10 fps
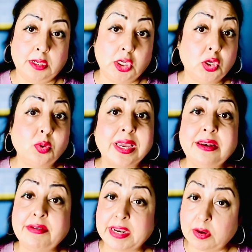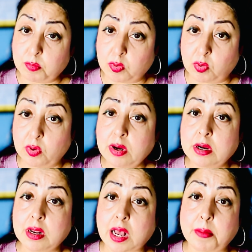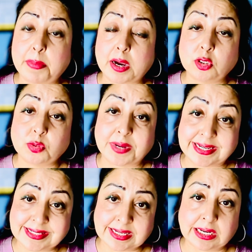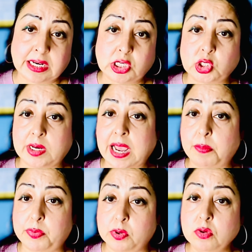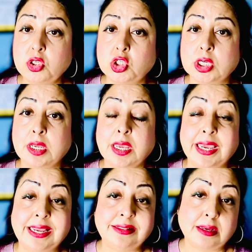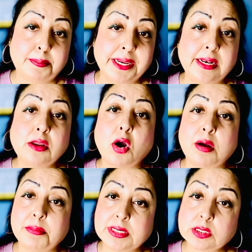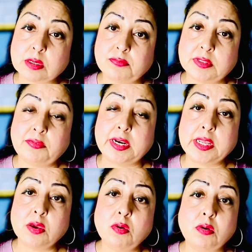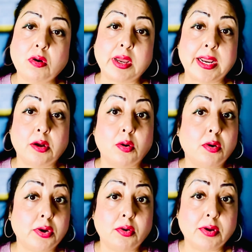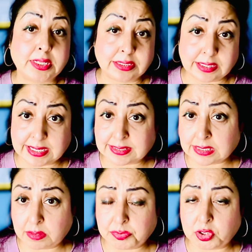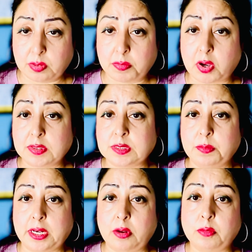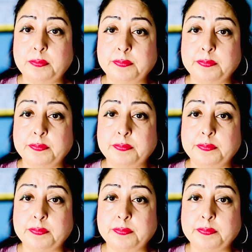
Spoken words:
You can read more about my signature approach in the pinned comments of the video or in the description box below.